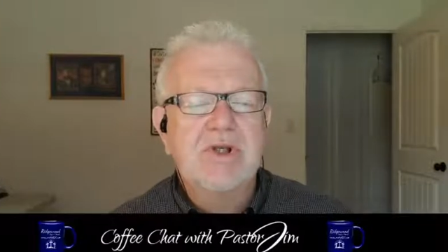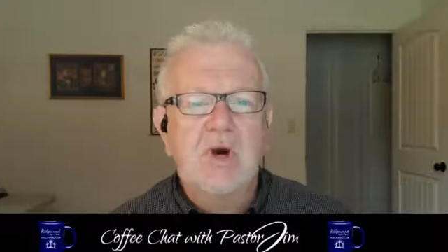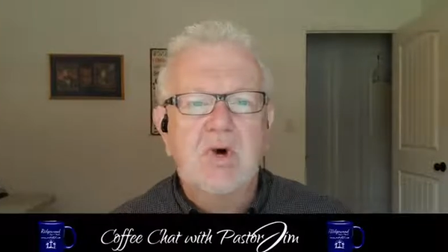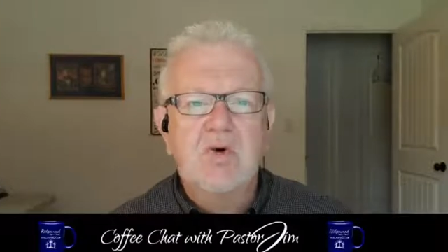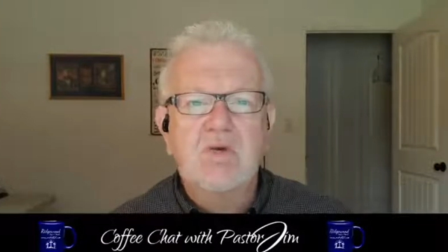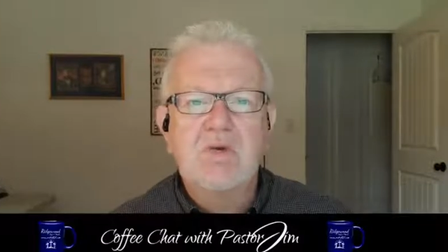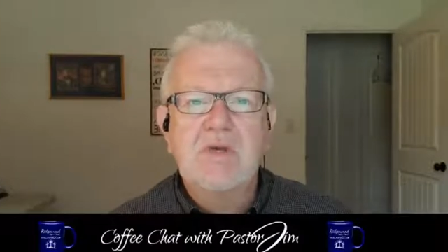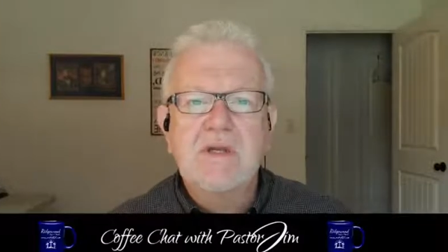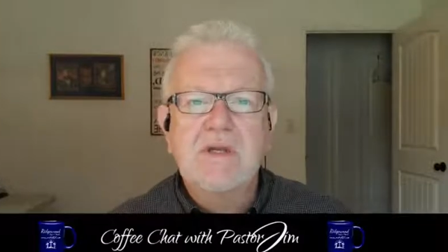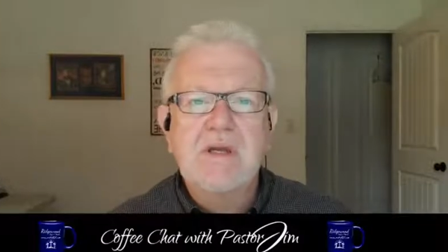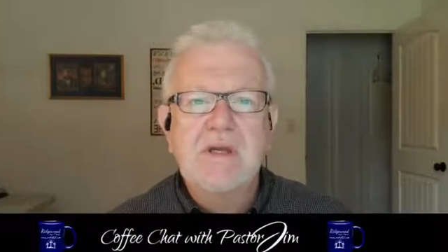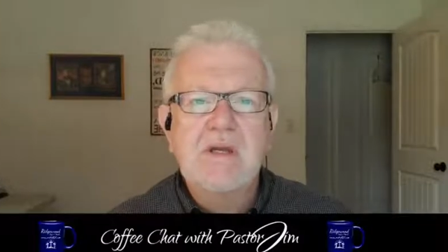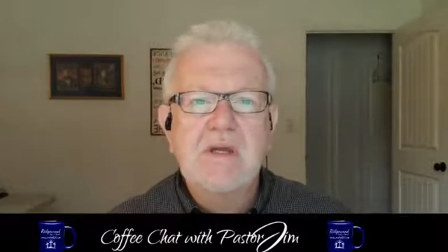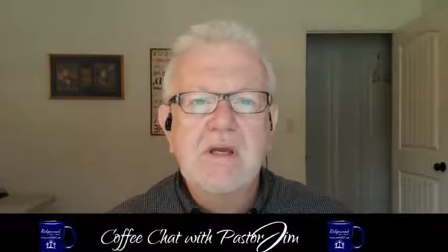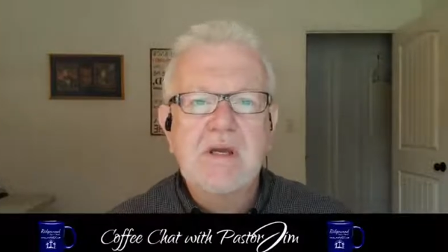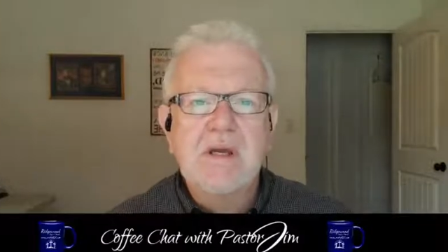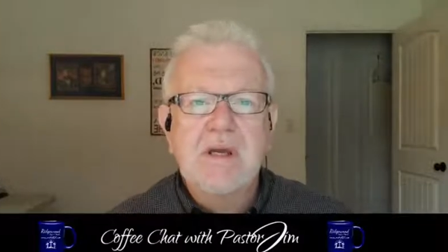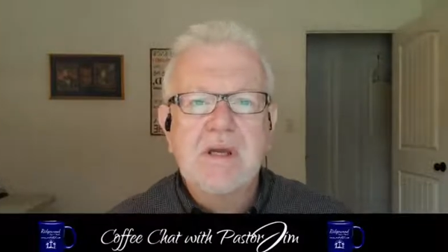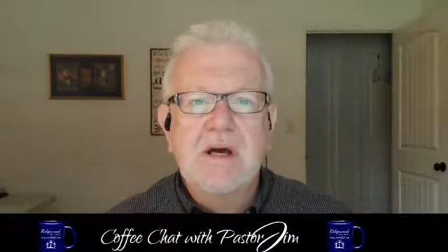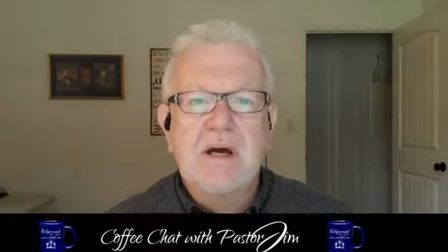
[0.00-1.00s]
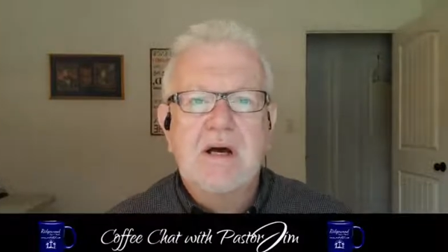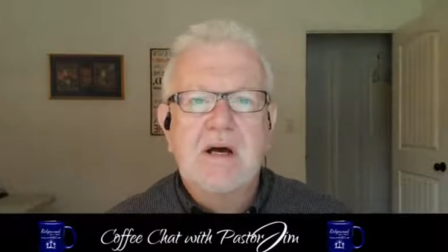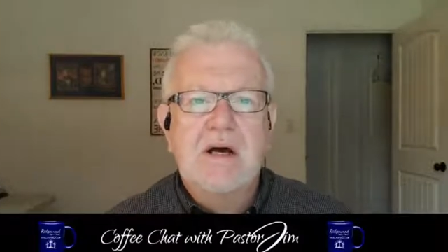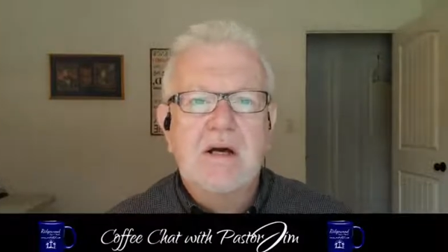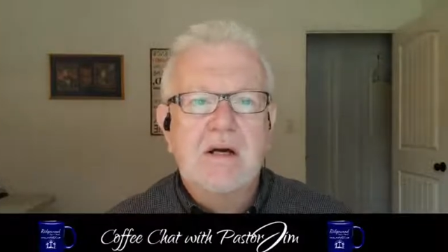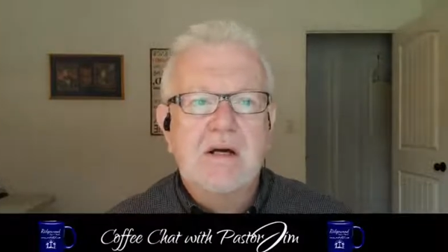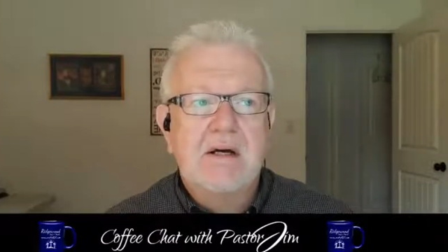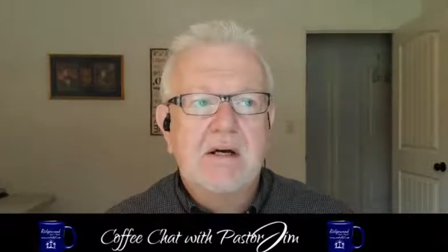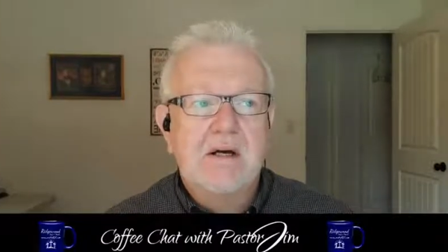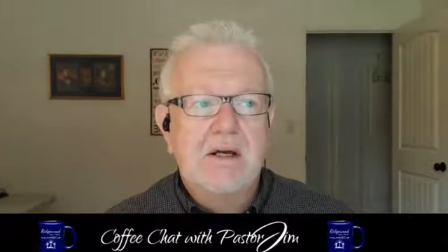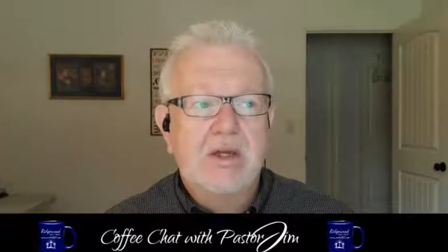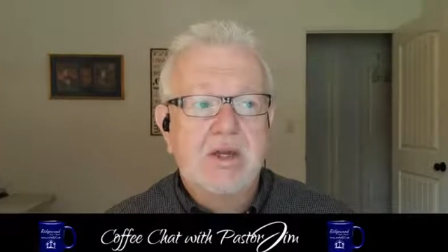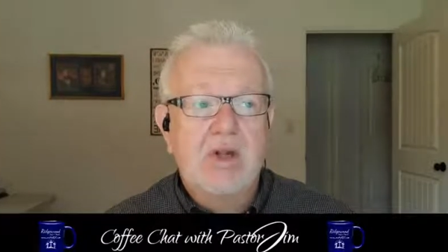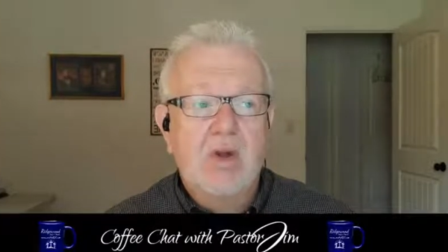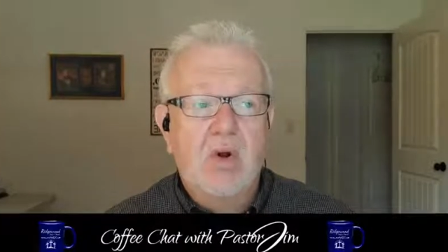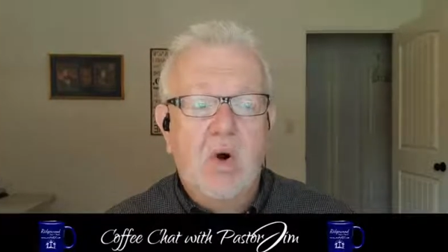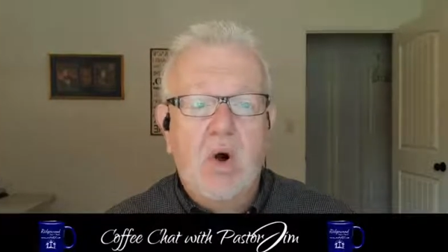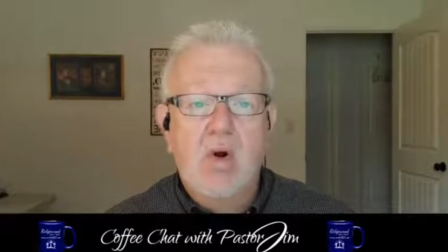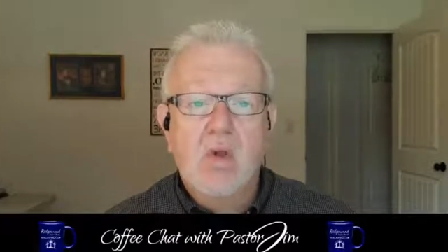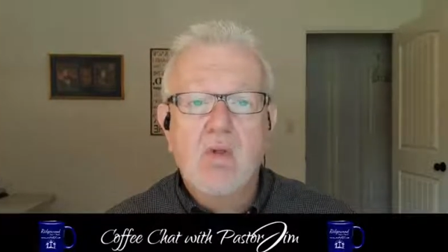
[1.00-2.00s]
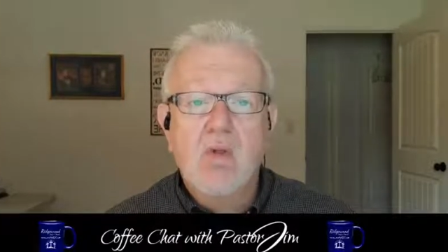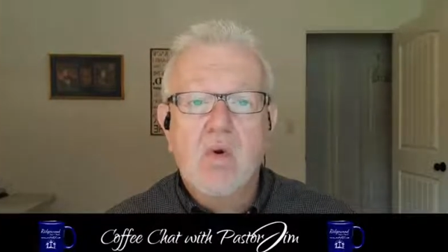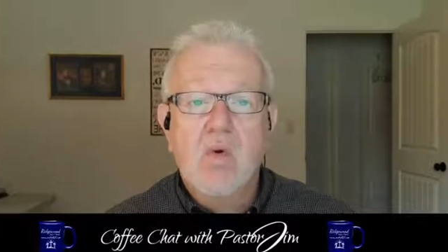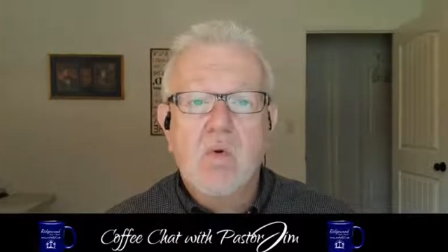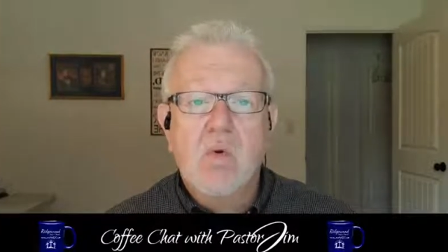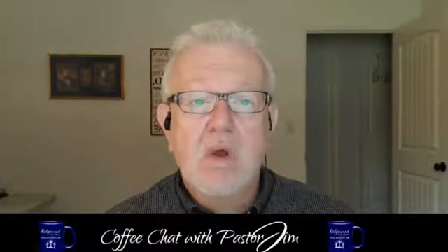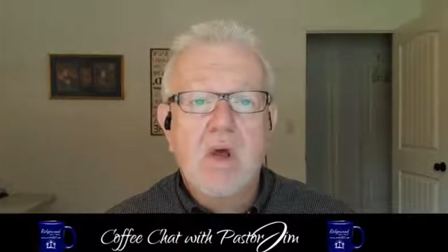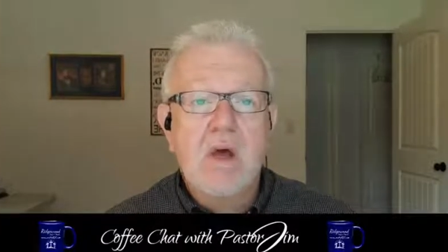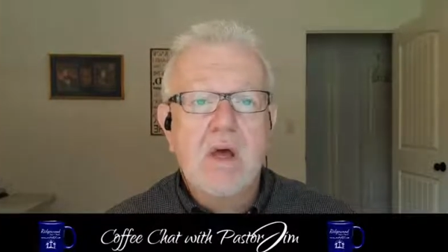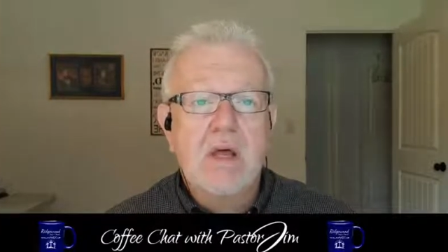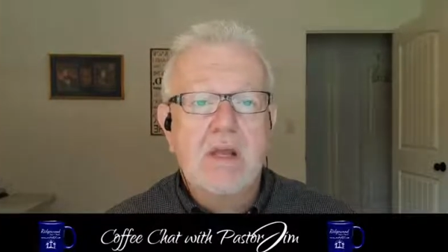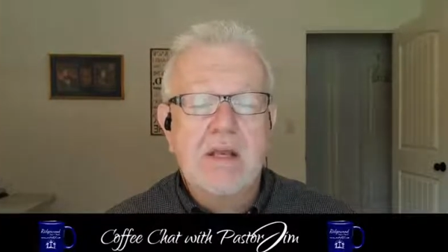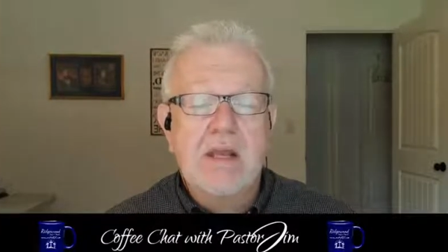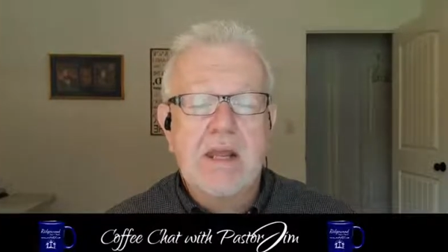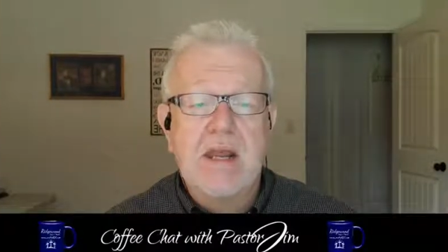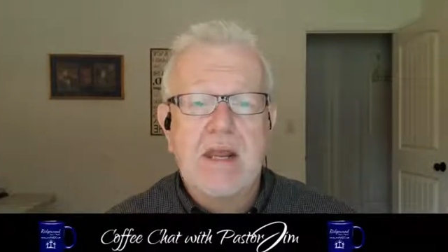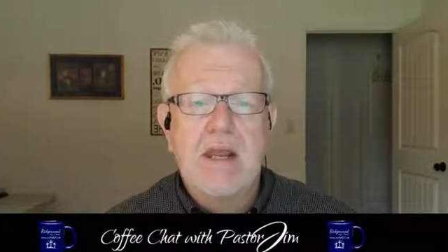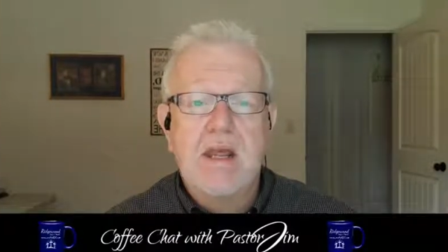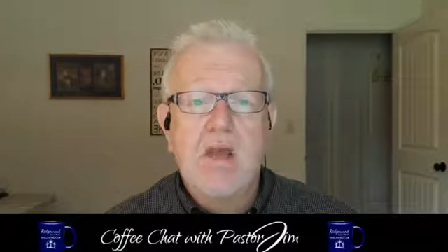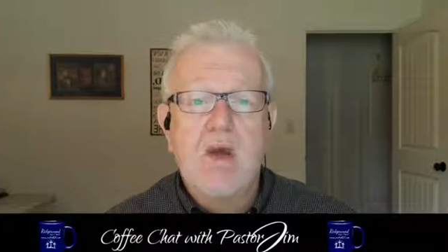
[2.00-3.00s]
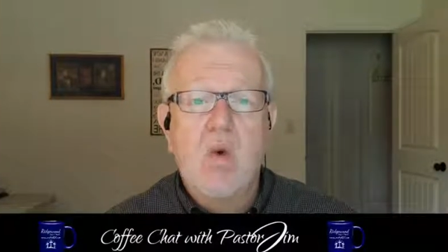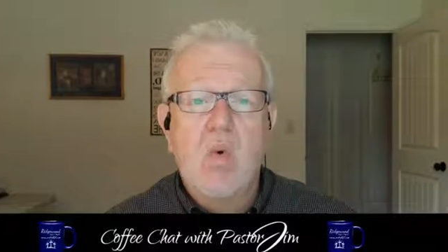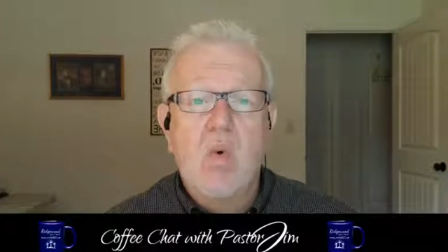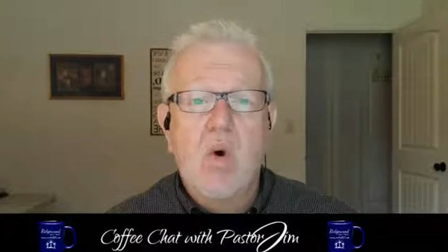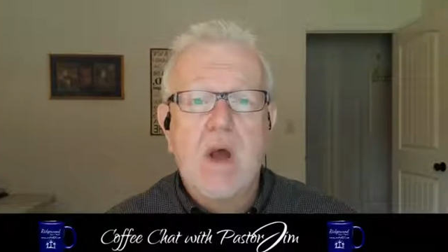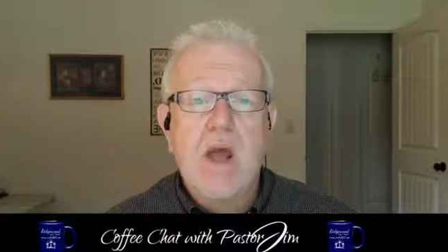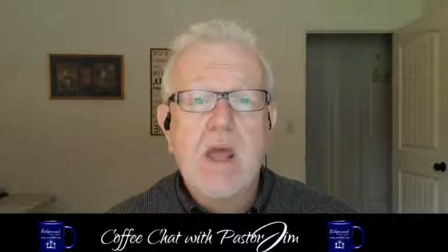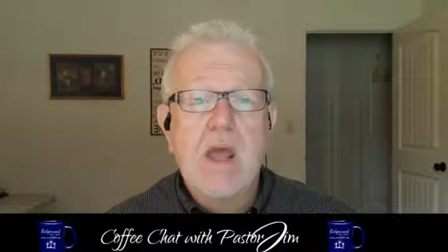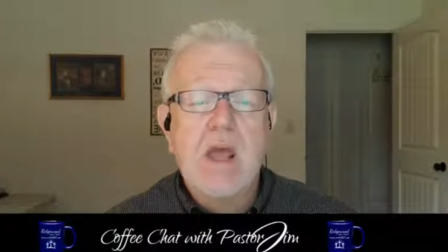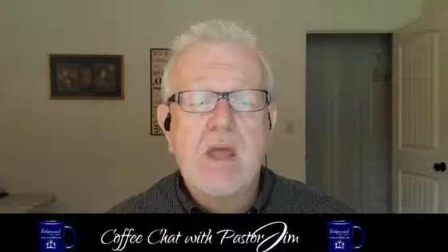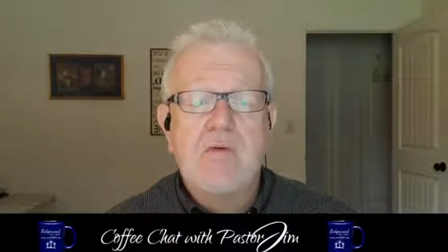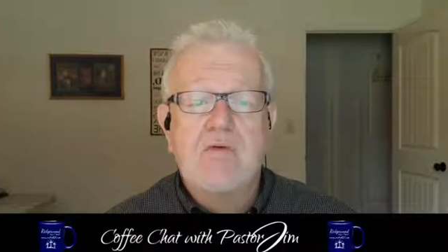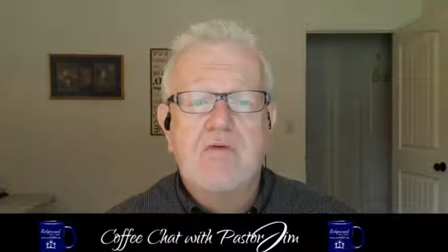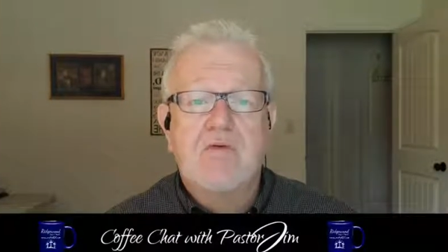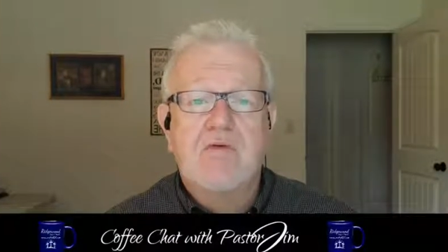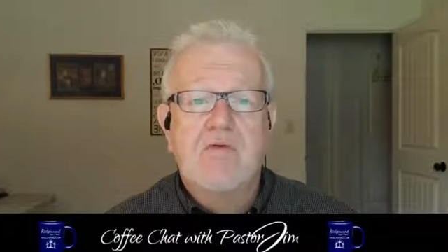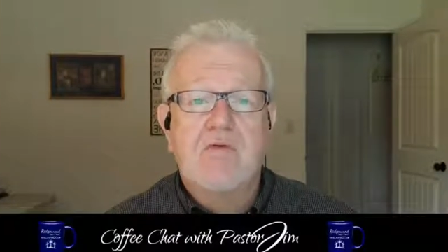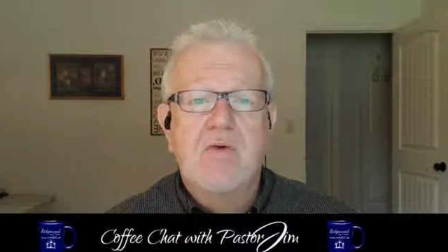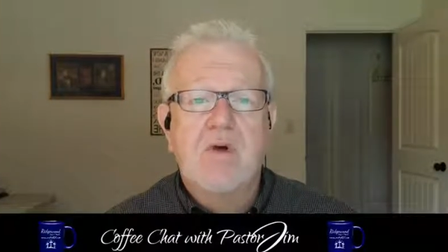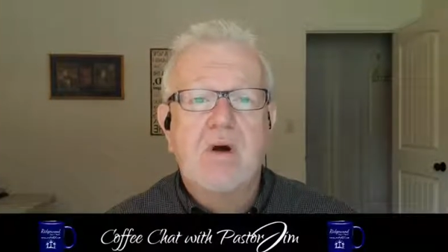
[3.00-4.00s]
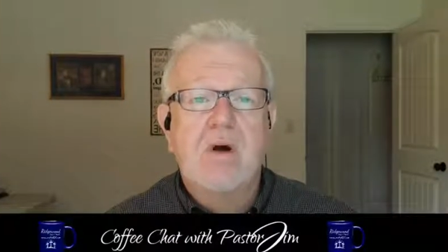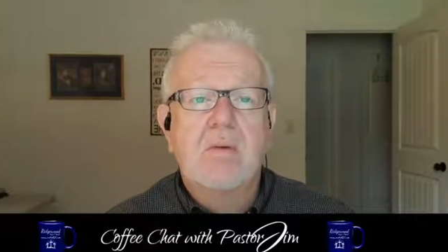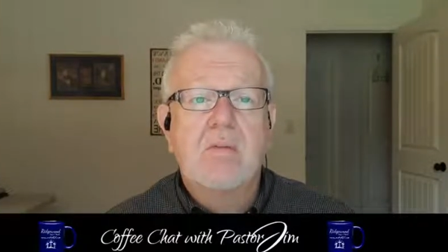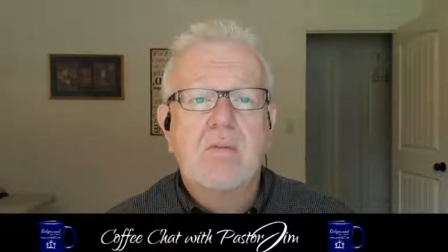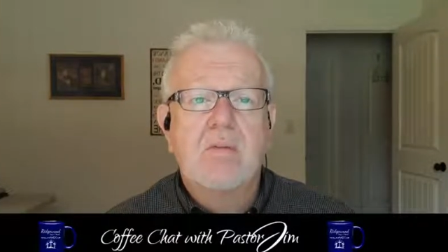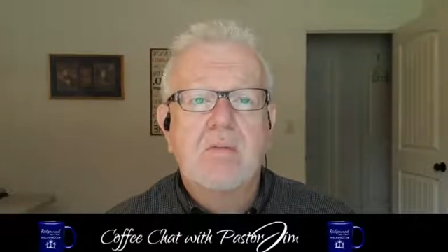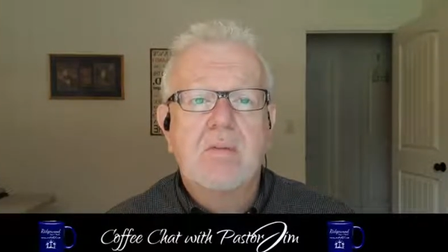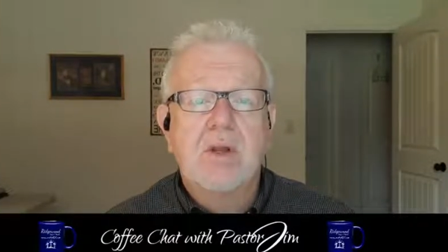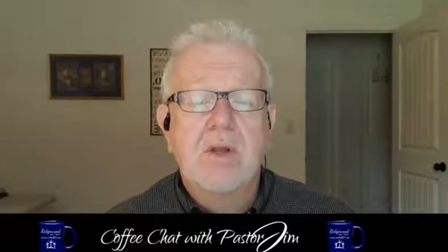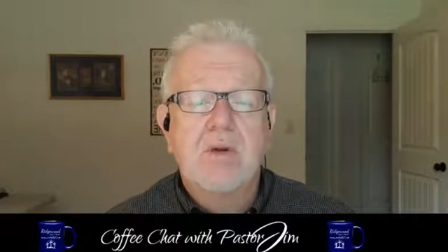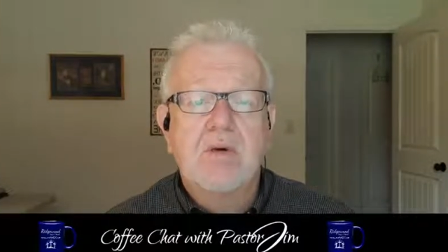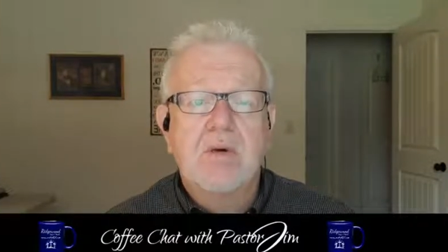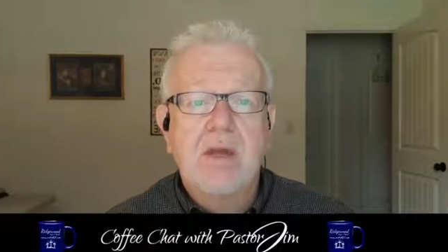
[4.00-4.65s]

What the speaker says: totally, on the run, getting away from,